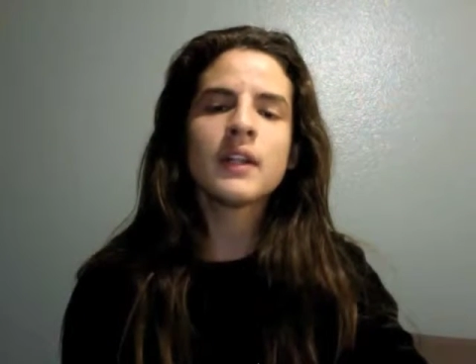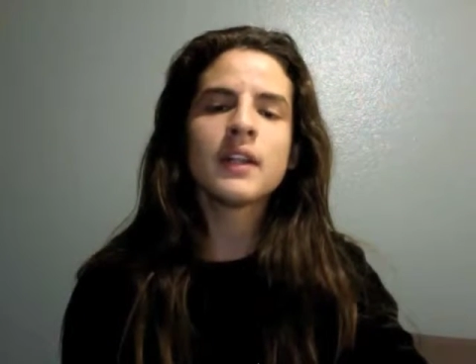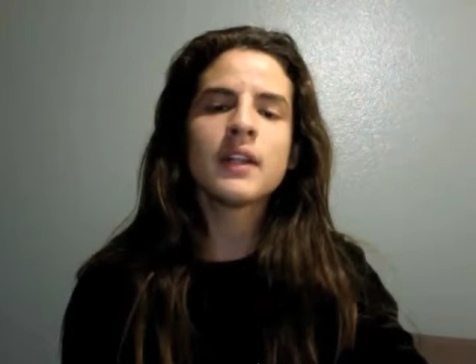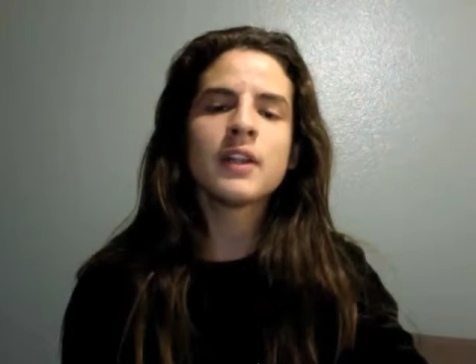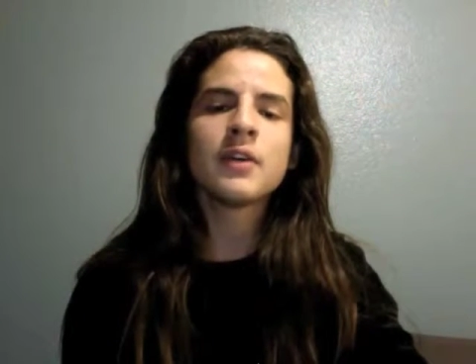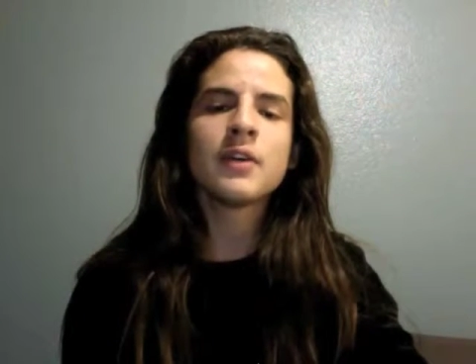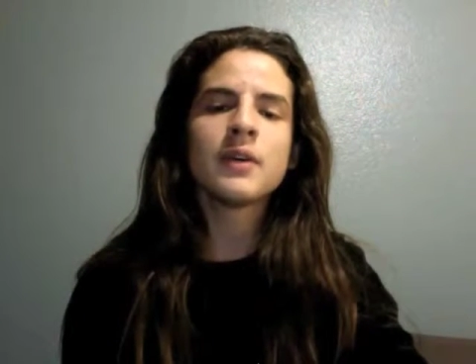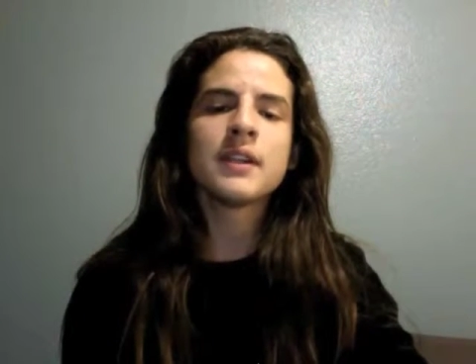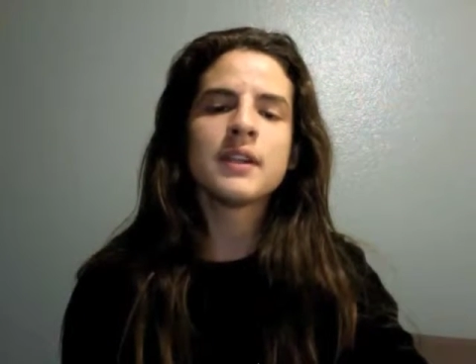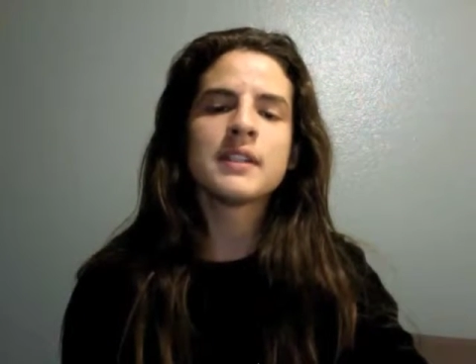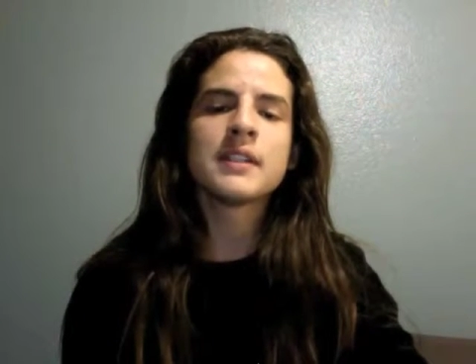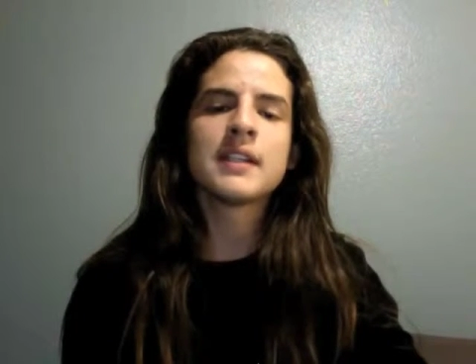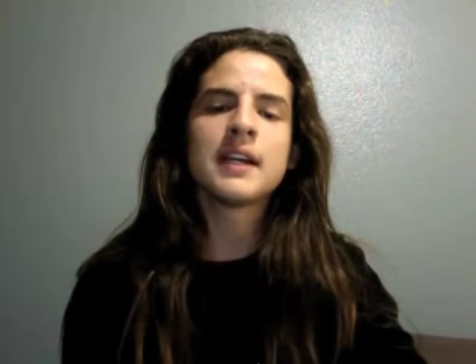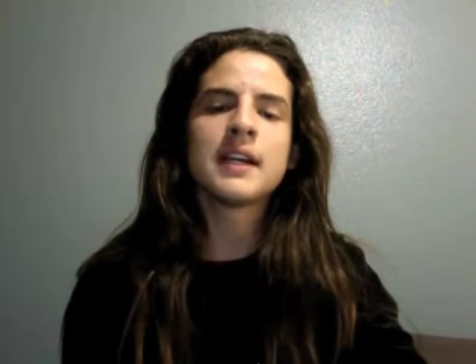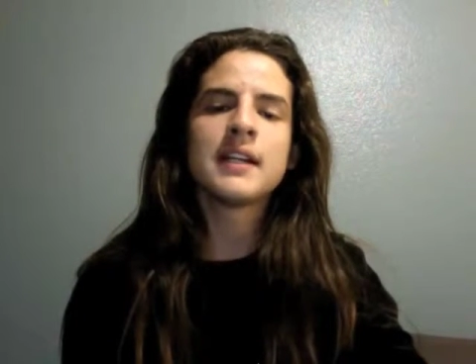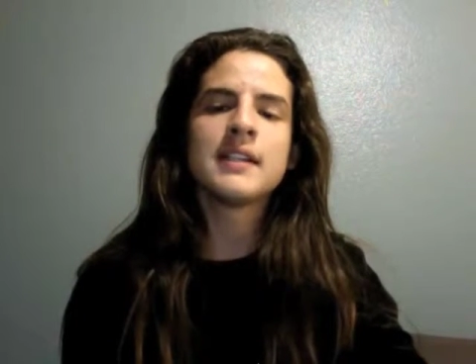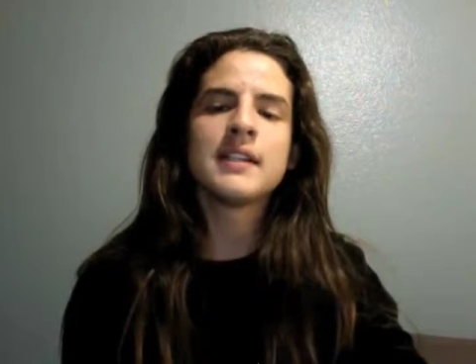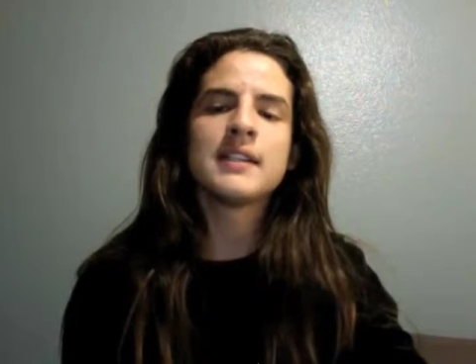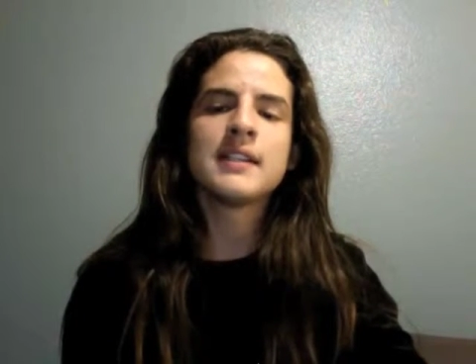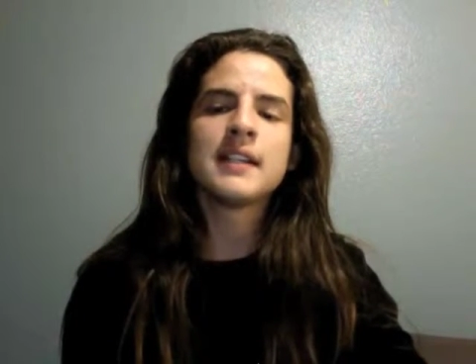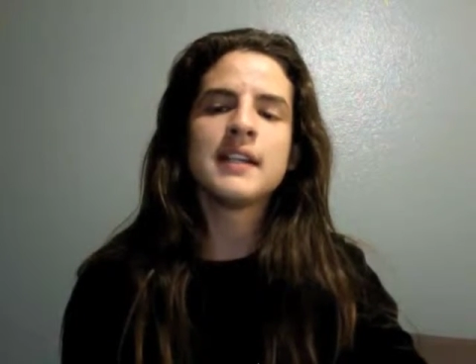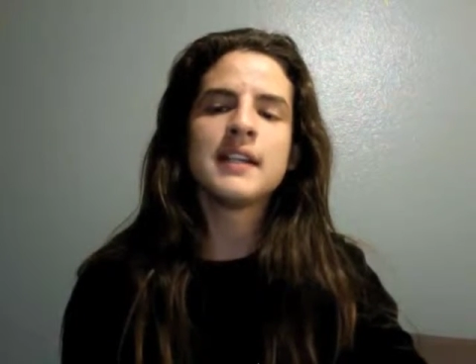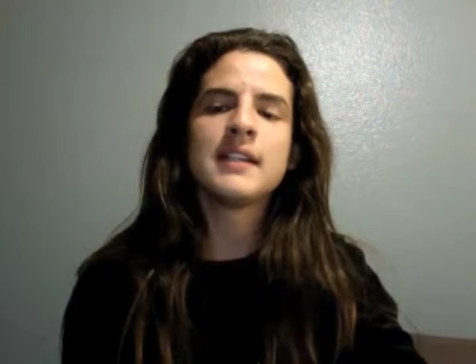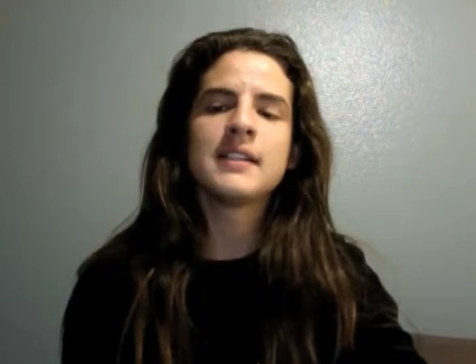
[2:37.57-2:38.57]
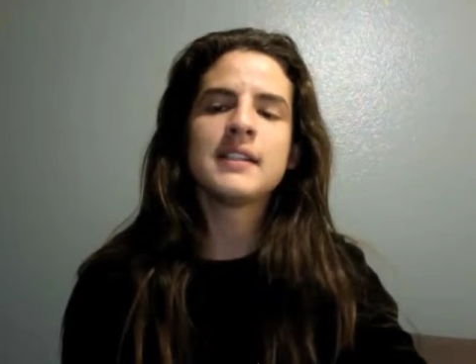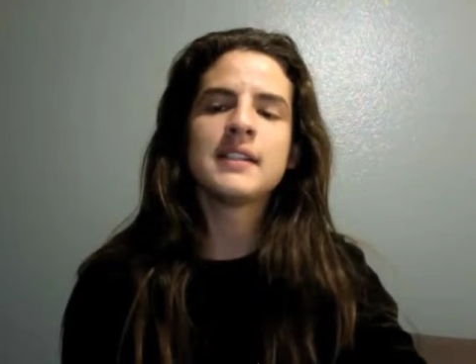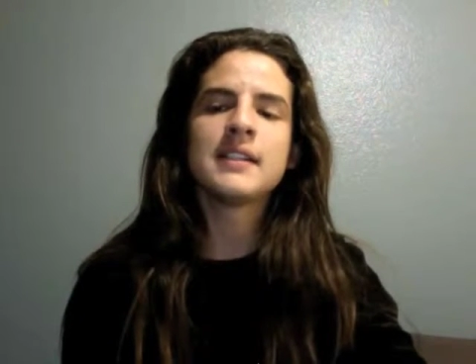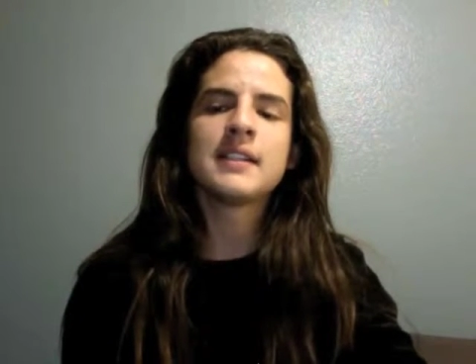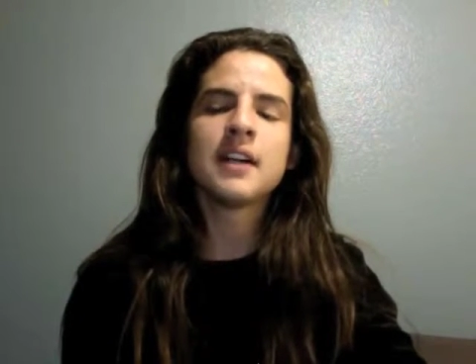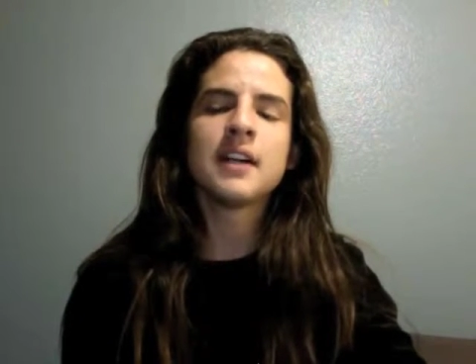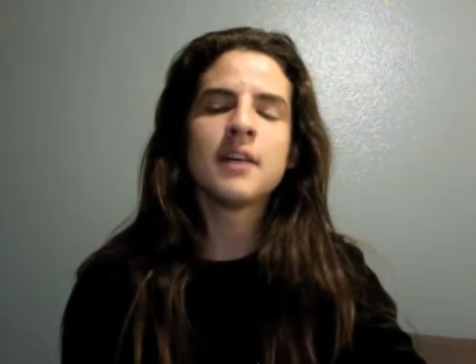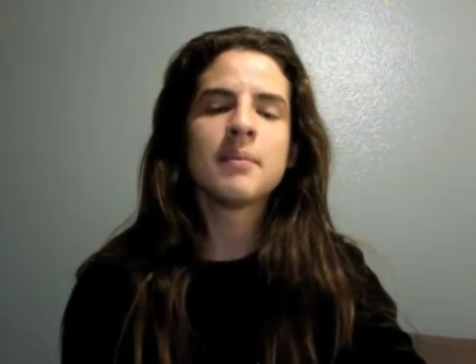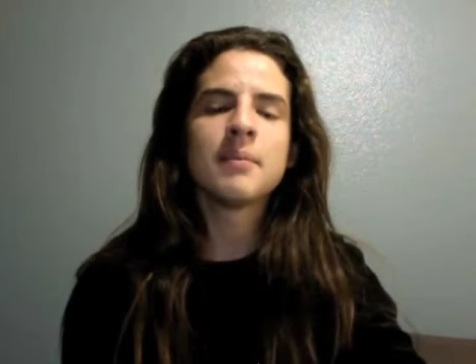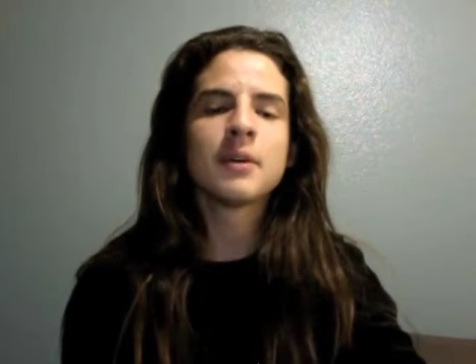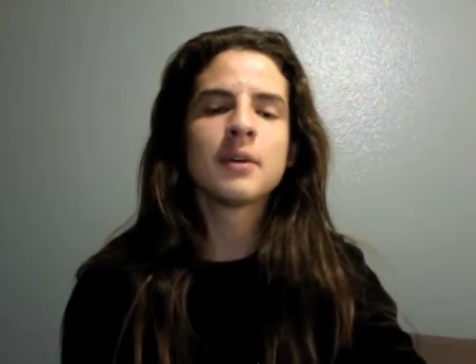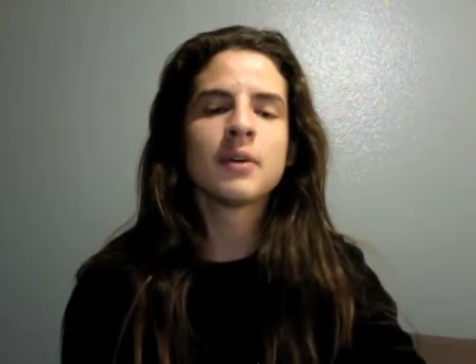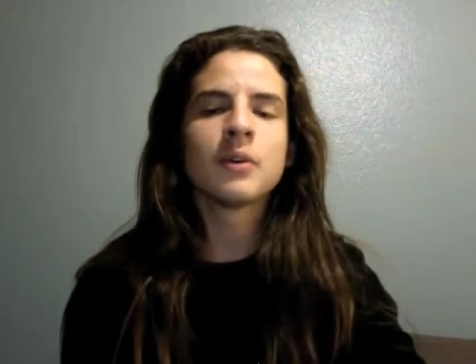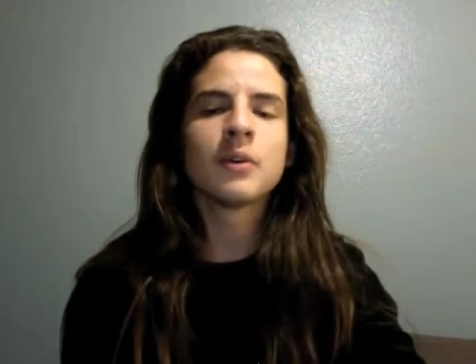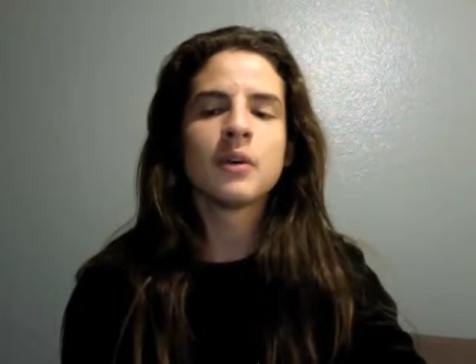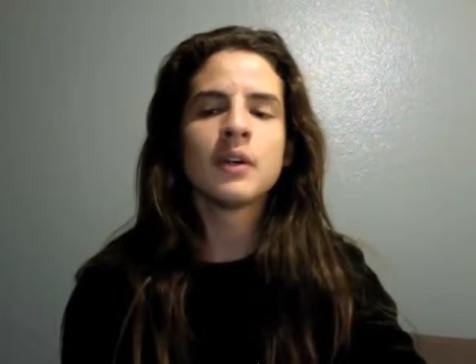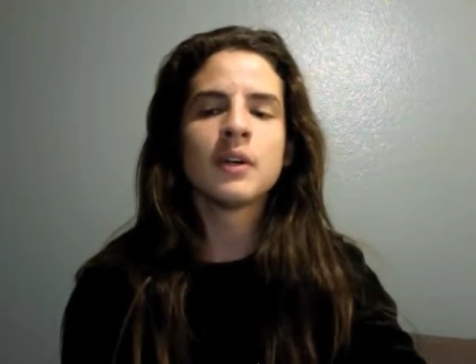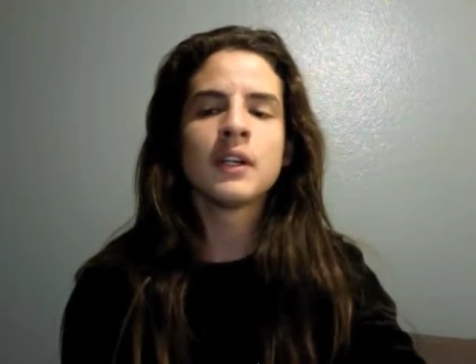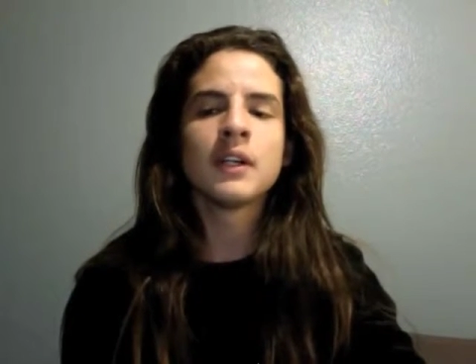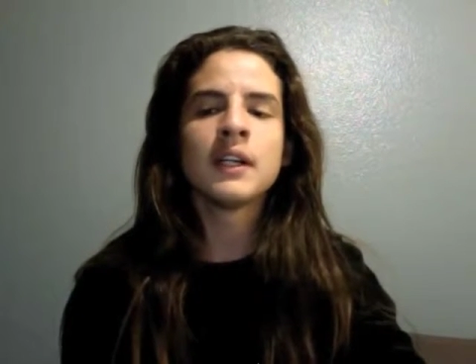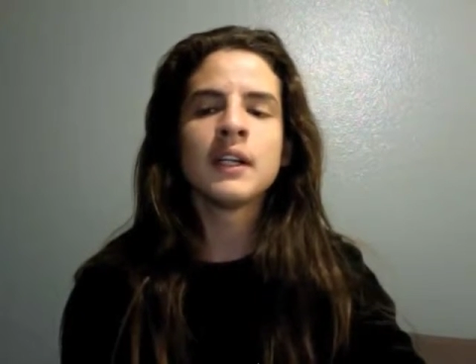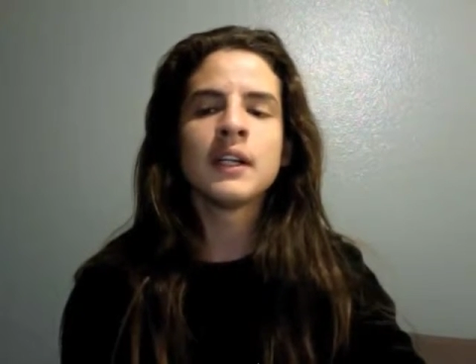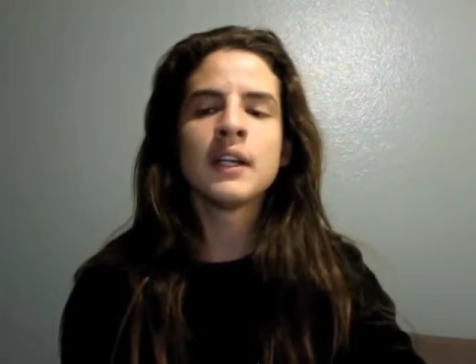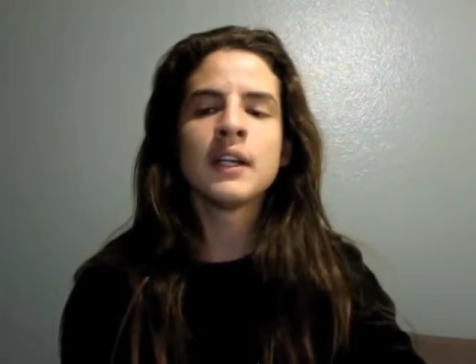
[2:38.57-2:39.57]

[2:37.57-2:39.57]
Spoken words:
then you assign a state its upper quota.